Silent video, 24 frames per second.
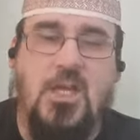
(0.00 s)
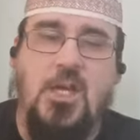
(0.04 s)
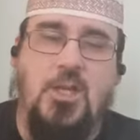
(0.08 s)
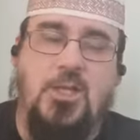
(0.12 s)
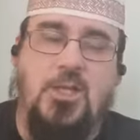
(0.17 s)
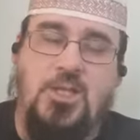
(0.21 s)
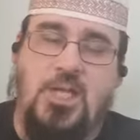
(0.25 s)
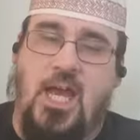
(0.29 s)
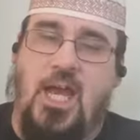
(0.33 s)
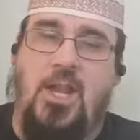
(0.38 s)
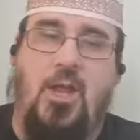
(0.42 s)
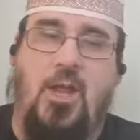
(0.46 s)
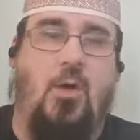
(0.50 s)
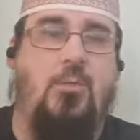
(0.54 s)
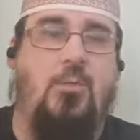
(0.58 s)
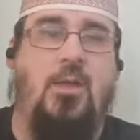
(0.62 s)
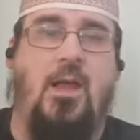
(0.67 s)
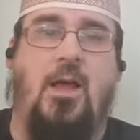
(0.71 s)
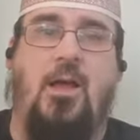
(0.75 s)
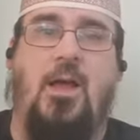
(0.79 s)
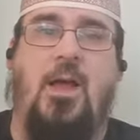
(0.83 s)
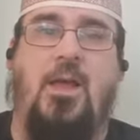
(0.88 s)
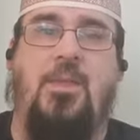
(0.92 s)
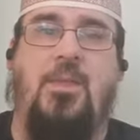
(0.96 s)
Yeah, no,
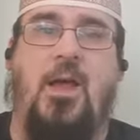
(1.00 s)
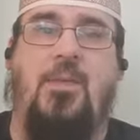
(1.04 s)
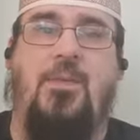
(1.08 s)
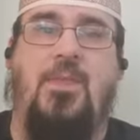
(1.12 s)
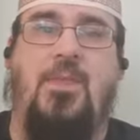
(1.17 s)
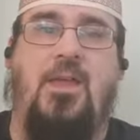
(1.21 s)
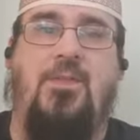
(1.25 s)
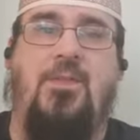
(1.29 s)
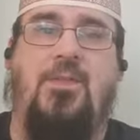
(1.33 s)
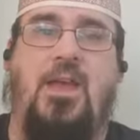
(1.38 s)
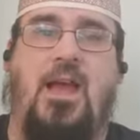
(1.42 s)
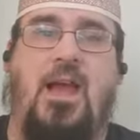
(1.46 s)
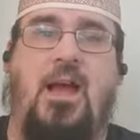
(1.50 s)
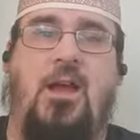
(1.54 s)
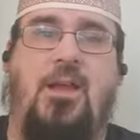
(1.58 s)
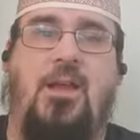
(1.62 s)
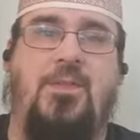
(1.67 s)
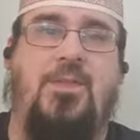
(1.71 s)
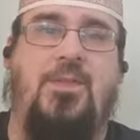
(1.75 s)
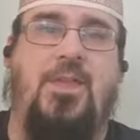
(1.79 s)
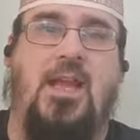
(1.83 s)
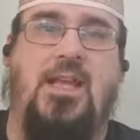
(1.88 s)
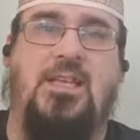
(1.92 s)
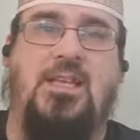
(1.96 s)
uh, and, and, and
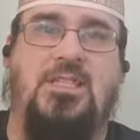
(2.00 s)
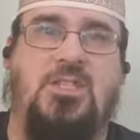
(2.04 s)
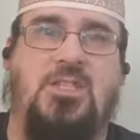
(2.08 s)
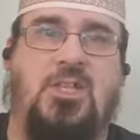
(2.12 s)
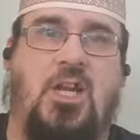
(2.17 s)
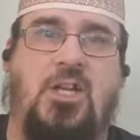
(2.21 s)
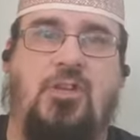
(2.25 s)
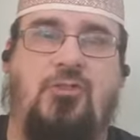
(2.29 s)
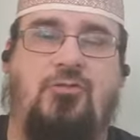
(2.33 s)
that that is entirely